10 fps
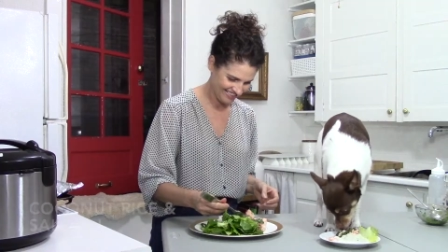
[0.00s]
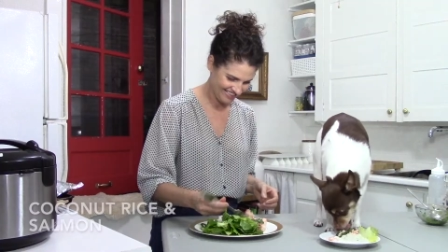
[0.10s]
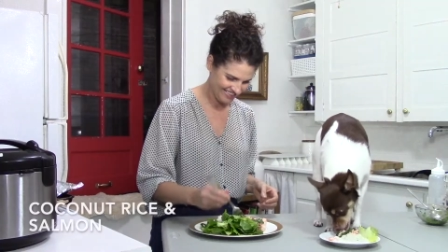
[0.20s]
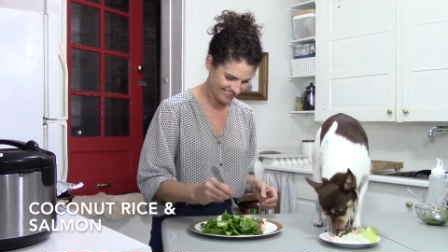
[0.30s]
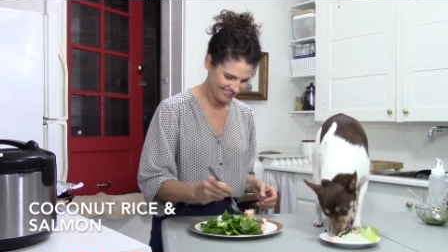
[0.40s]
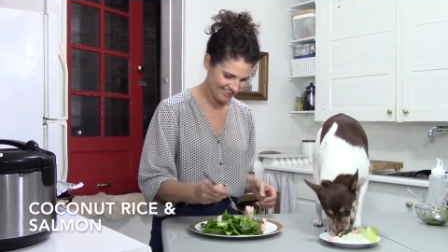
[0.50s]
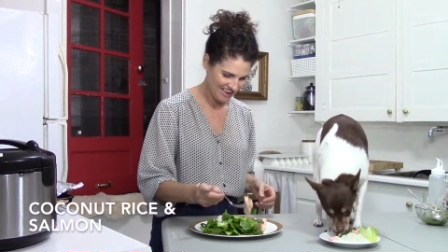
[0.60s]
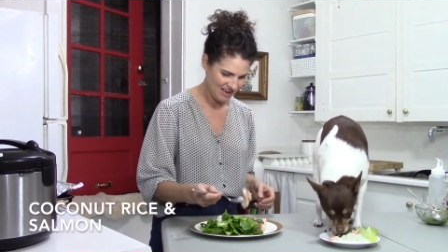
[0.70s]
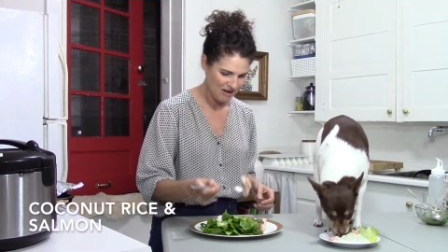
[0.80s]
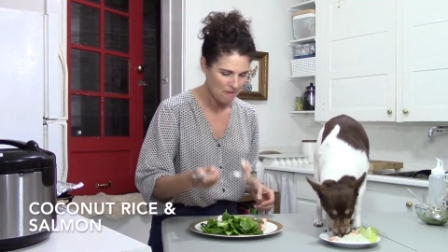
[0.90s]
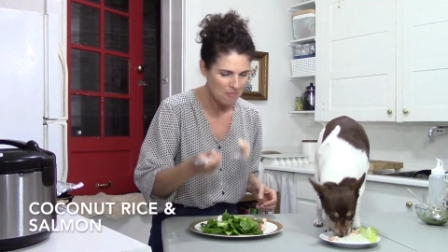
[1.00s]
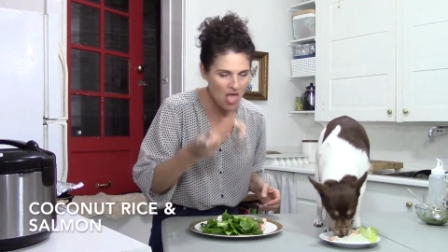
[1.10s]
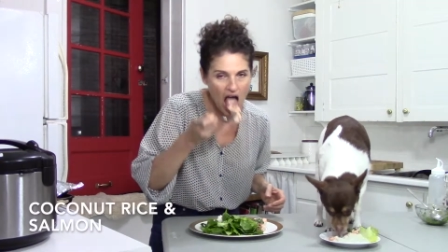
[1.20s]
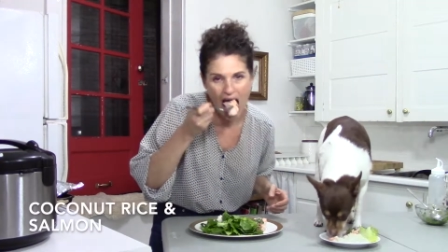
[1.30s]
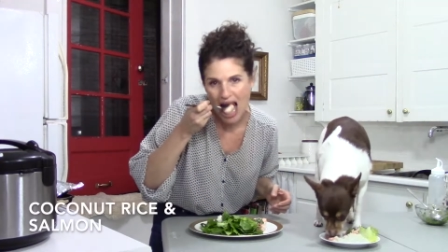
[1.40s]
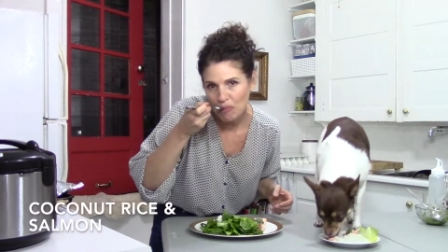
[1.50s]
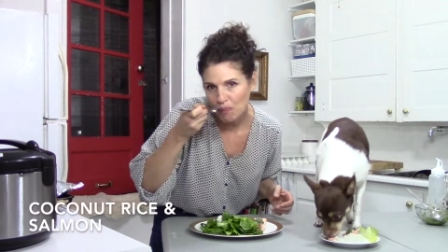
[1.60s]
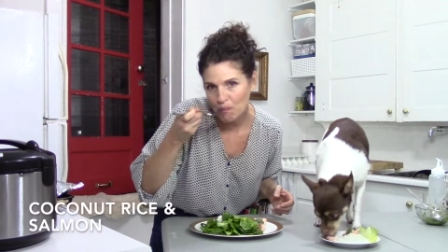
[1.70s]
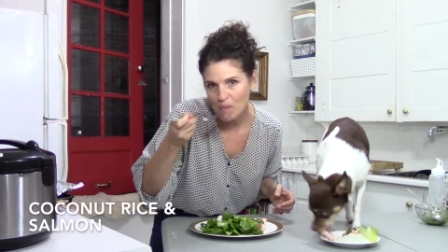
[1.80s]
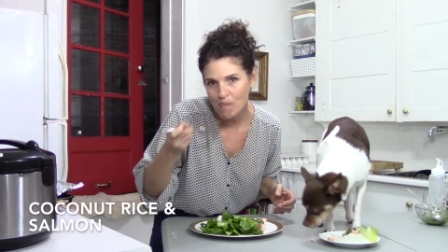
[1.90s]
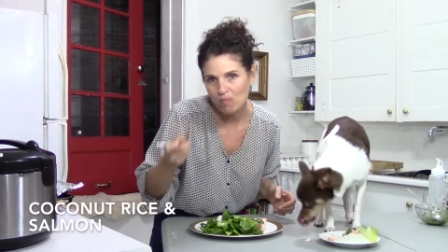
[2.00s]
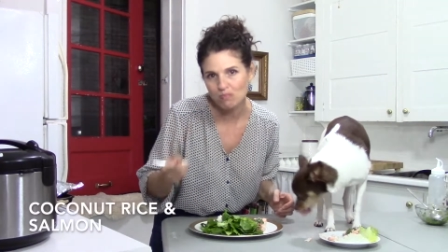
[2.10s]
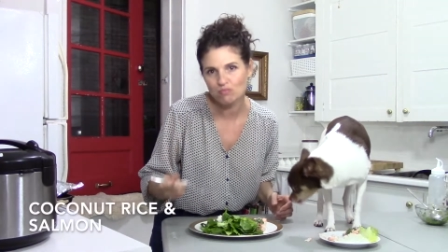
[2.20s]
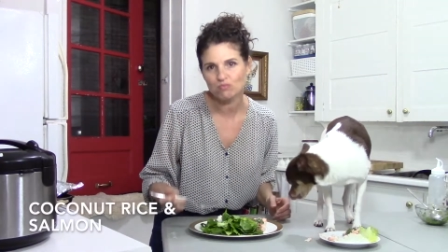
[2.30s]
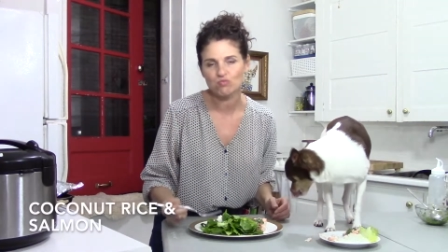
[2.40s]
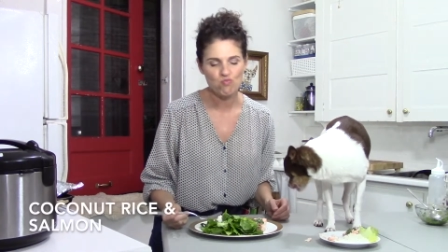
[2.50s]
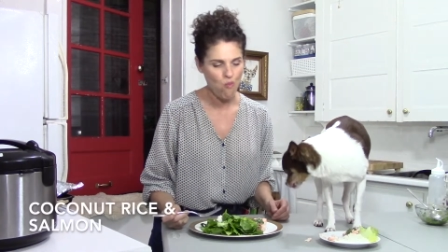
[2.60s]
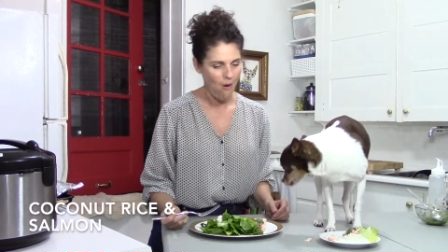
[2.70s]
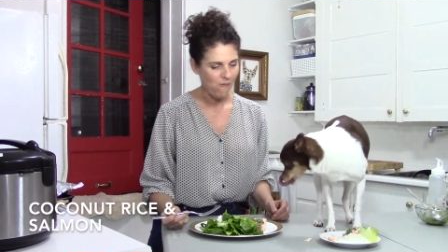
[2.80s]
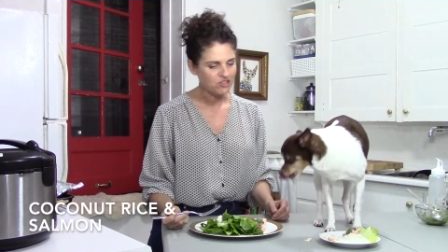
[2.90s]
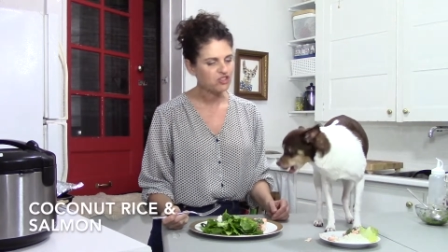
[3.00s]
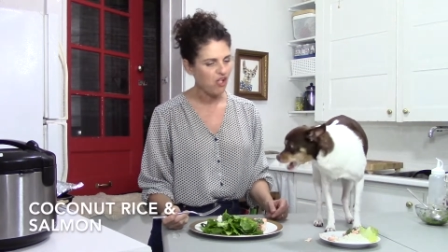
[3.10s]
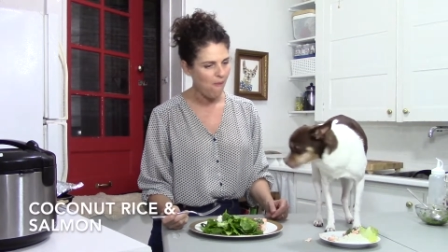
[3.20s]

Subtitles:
to have coconut rice with salmon.